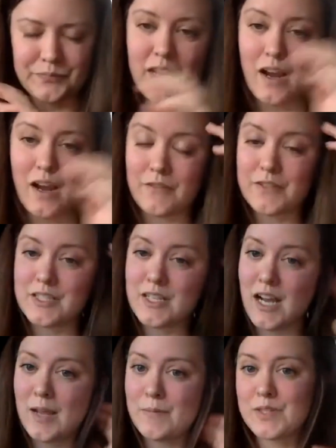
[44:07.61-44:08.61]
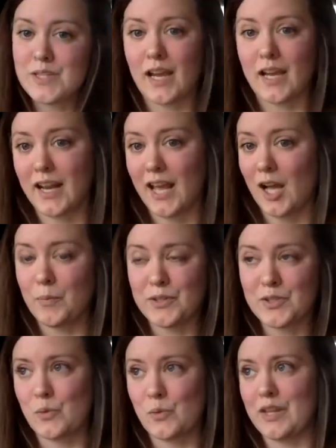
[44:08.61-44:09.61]
And oftentimes that can help
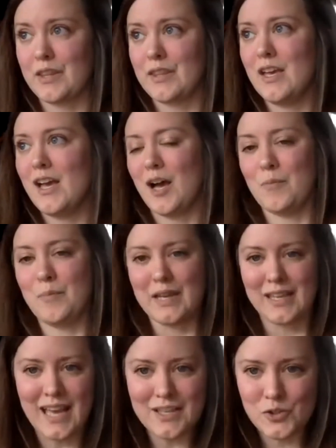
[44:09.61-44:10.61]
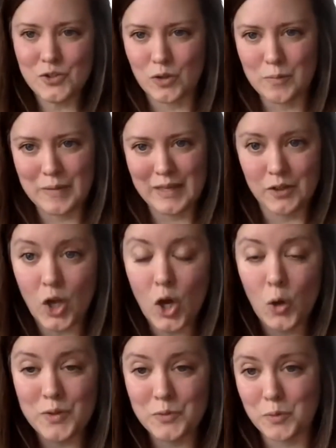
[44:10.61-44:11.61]
us with a big yes or a big
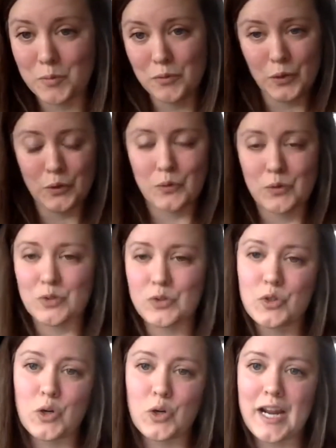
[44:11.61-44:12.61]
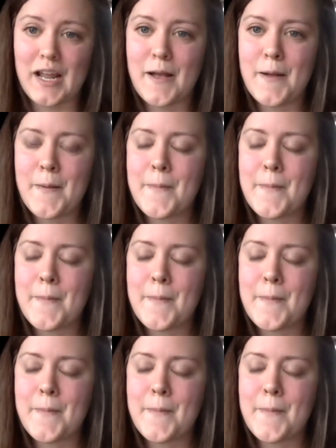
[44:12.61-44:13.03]
no as we're moving through the story.